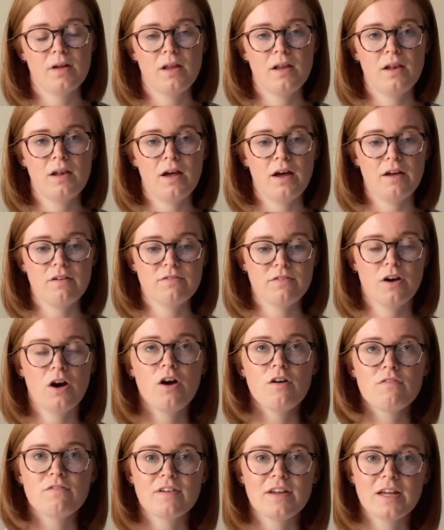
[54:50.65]
life
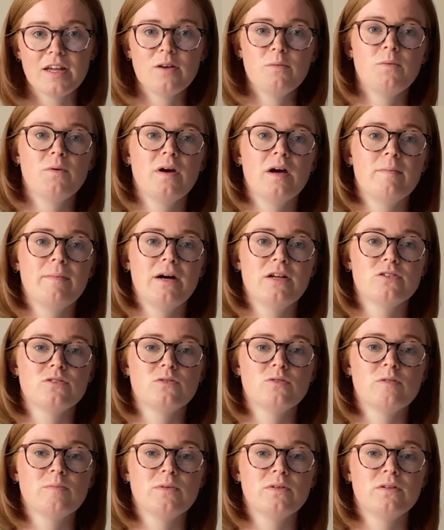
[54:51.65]
hopefully will get back to
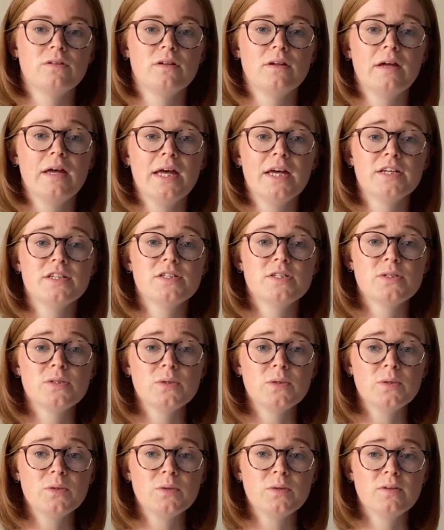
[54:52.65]
normal
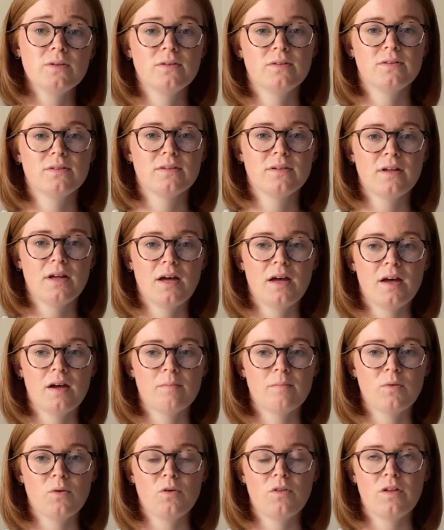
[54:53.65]
soon,
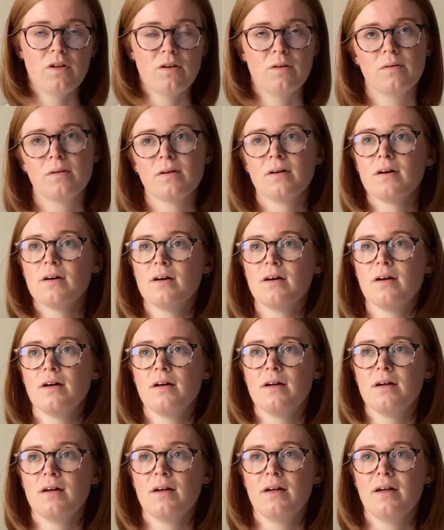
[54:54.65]
although
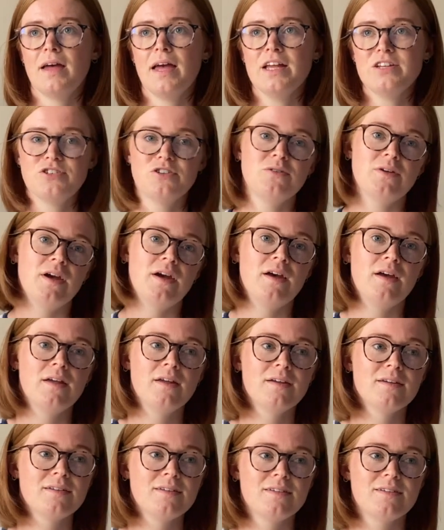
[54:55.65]
it's okay
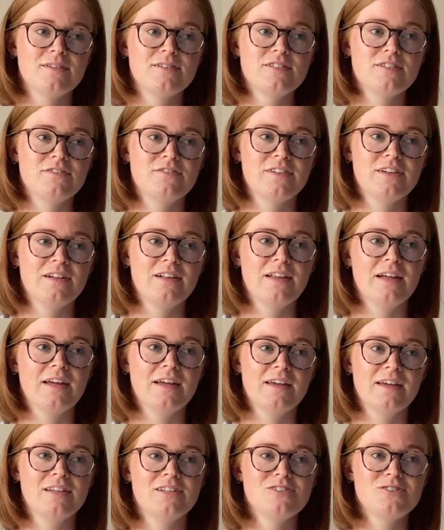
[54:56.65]
to feel like
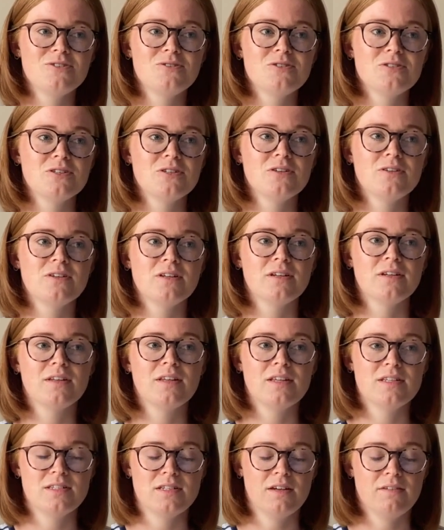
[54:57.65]
it's too soon, and
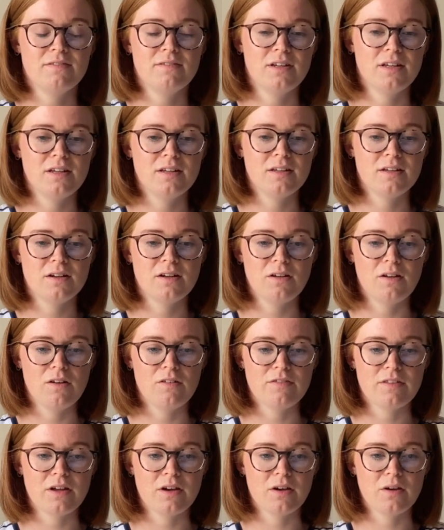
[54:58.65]
there's definitely a lot of
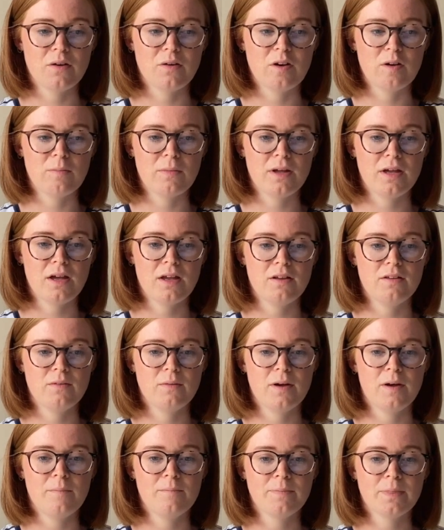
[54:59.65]
that going on in my head as
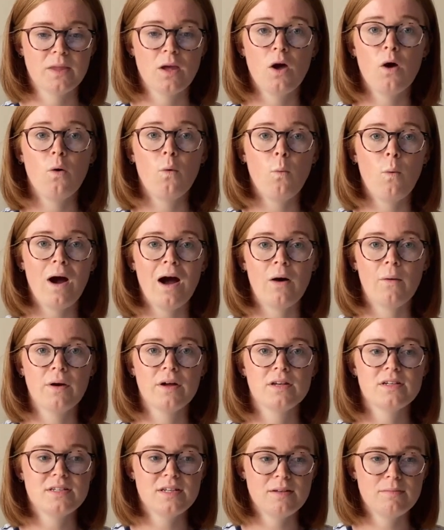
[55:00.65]
well. Wow,
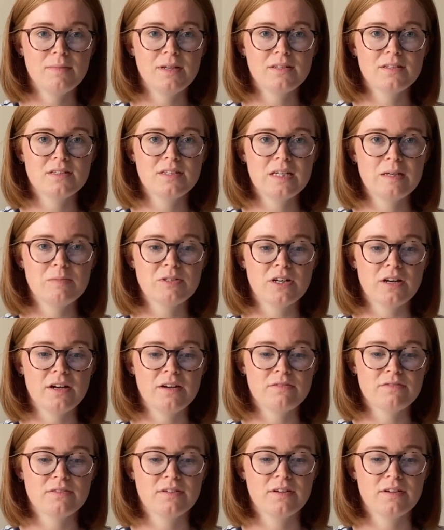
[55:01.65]
didn't mean to deep dive.